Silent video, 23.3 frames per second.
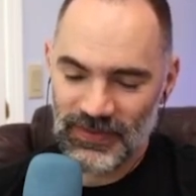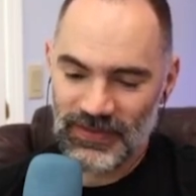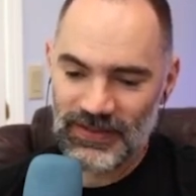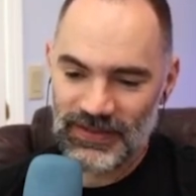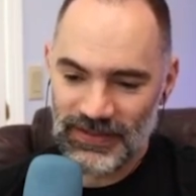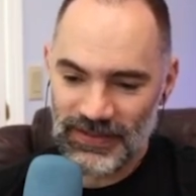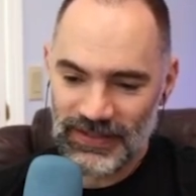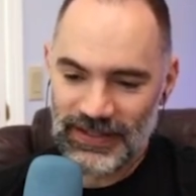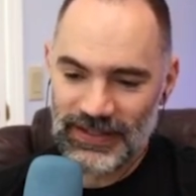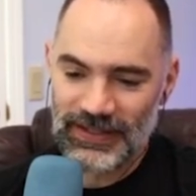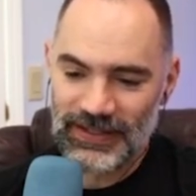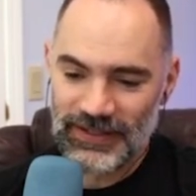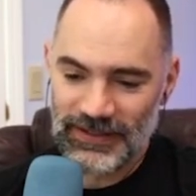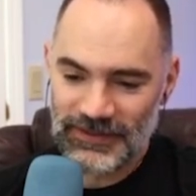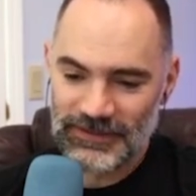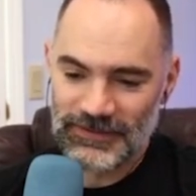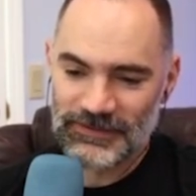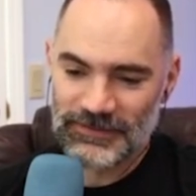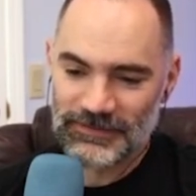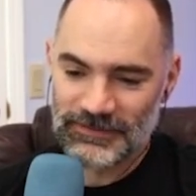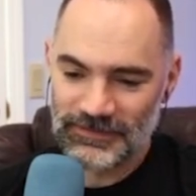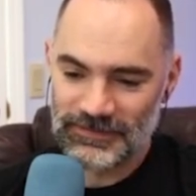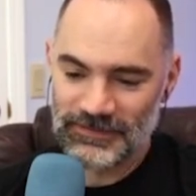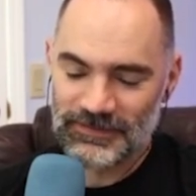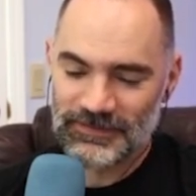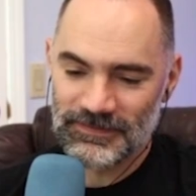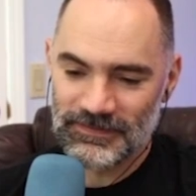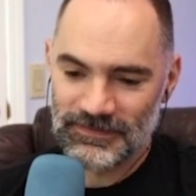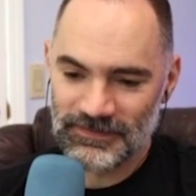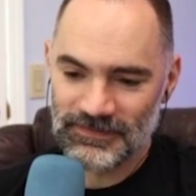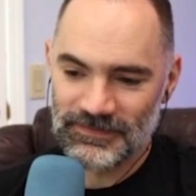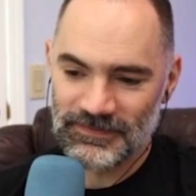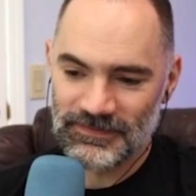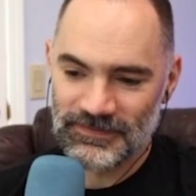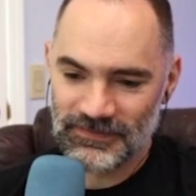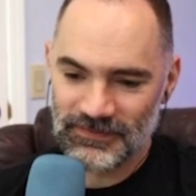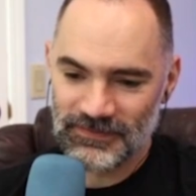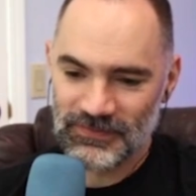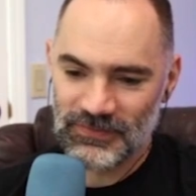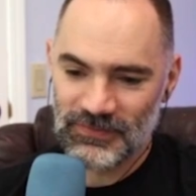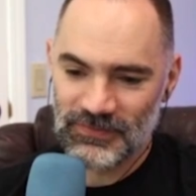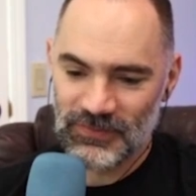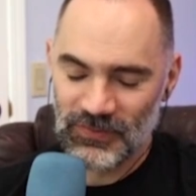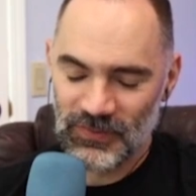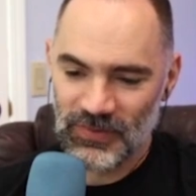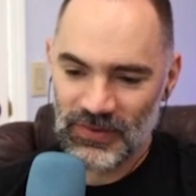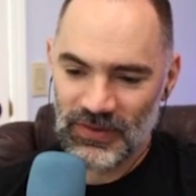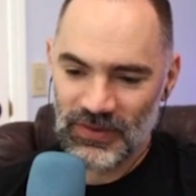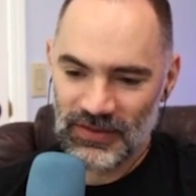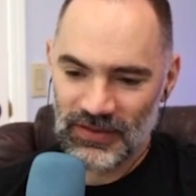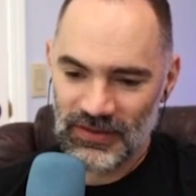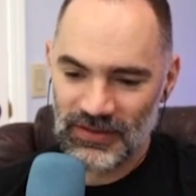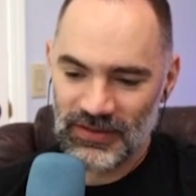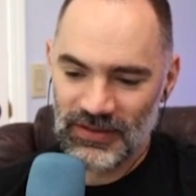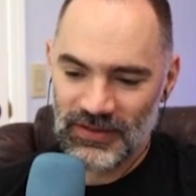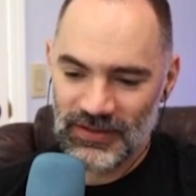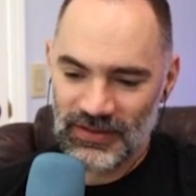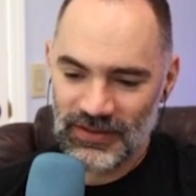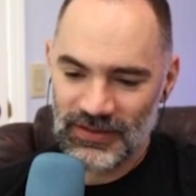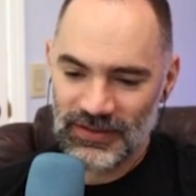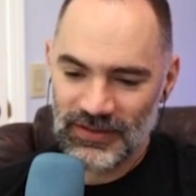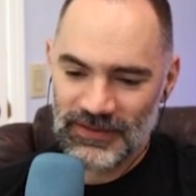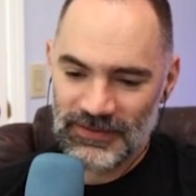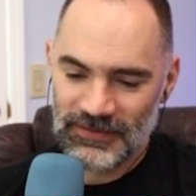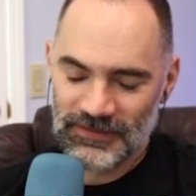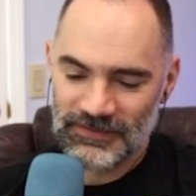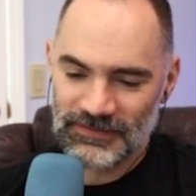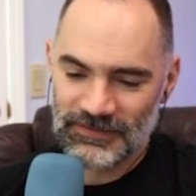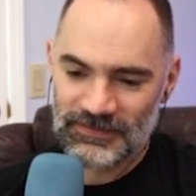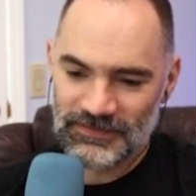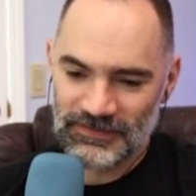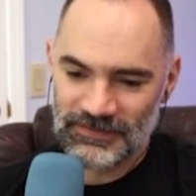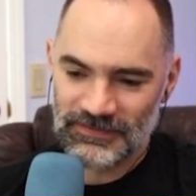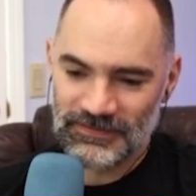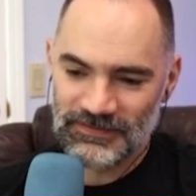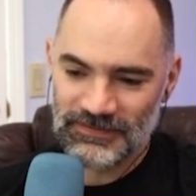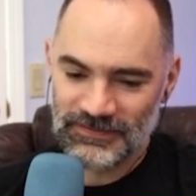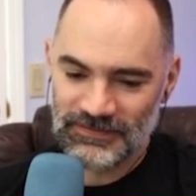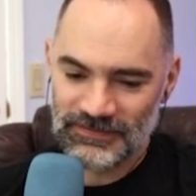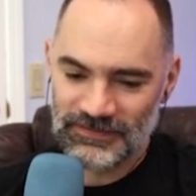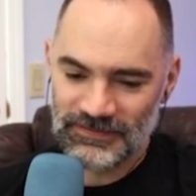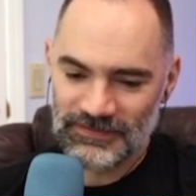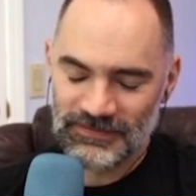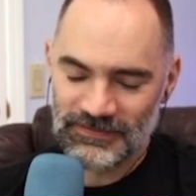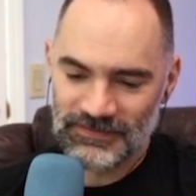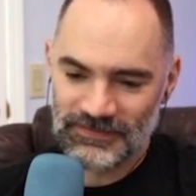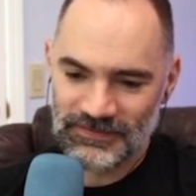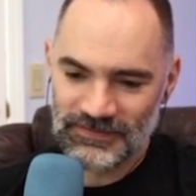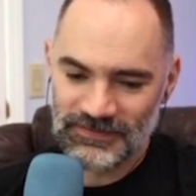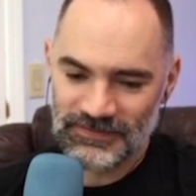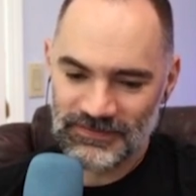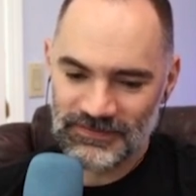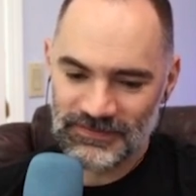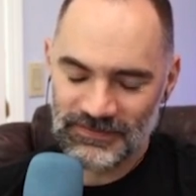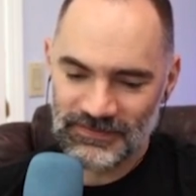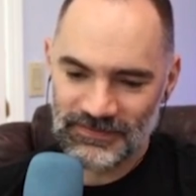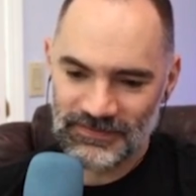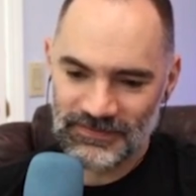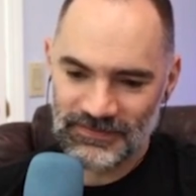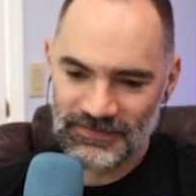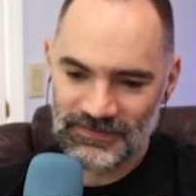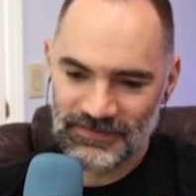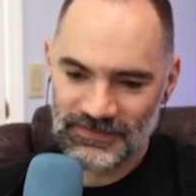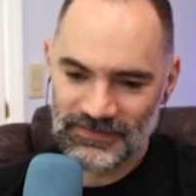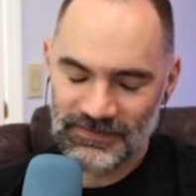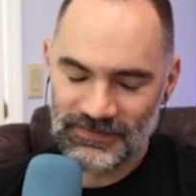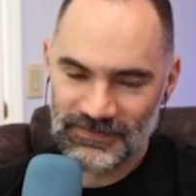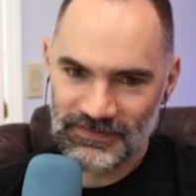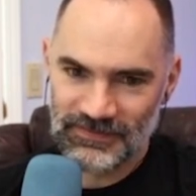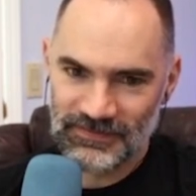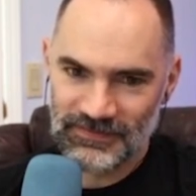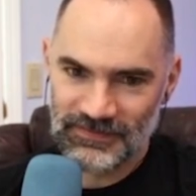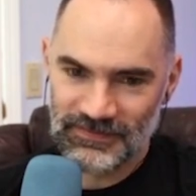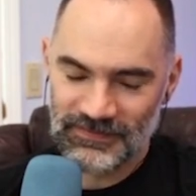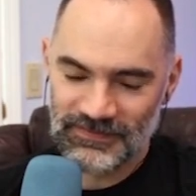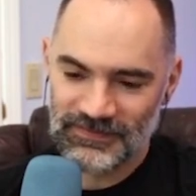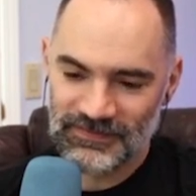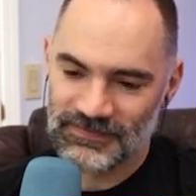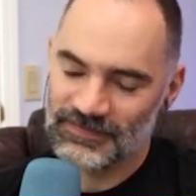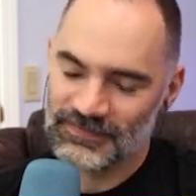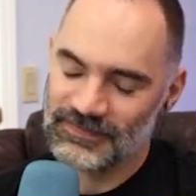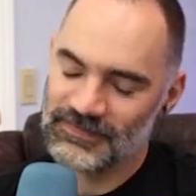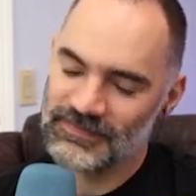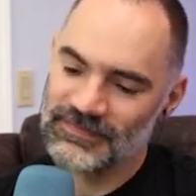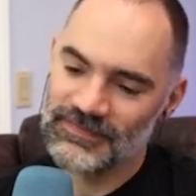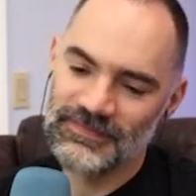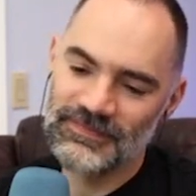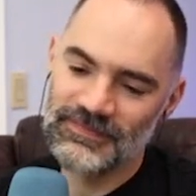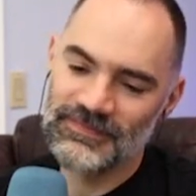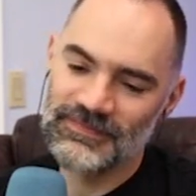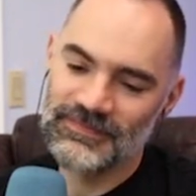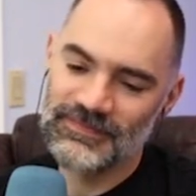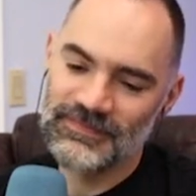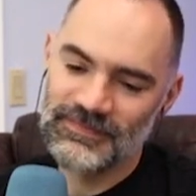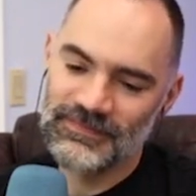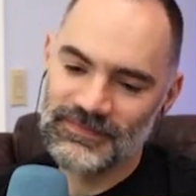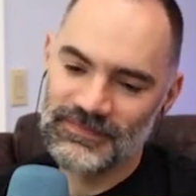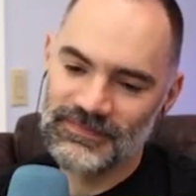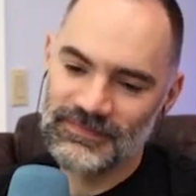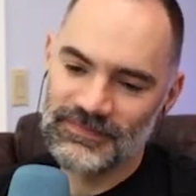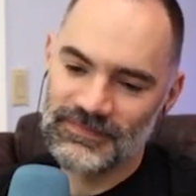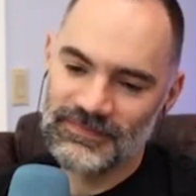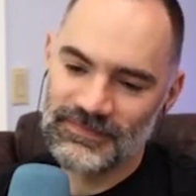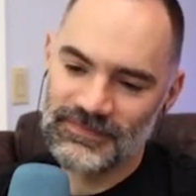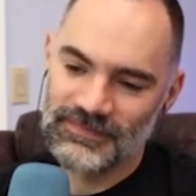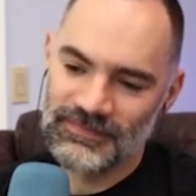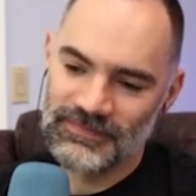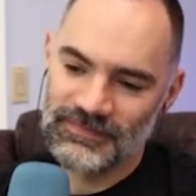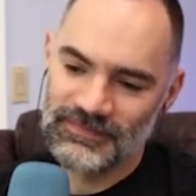No words are spoken by the person on screen.